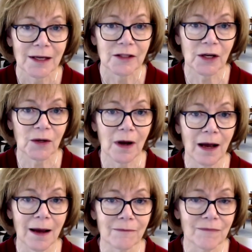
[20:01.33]
So,
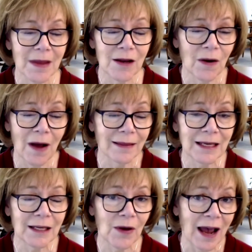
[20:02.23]
you know, I
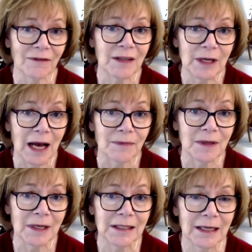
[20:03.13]
think you have to be
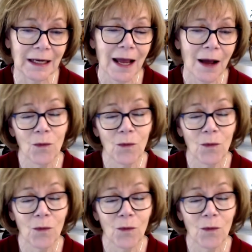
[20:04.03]
optimistic.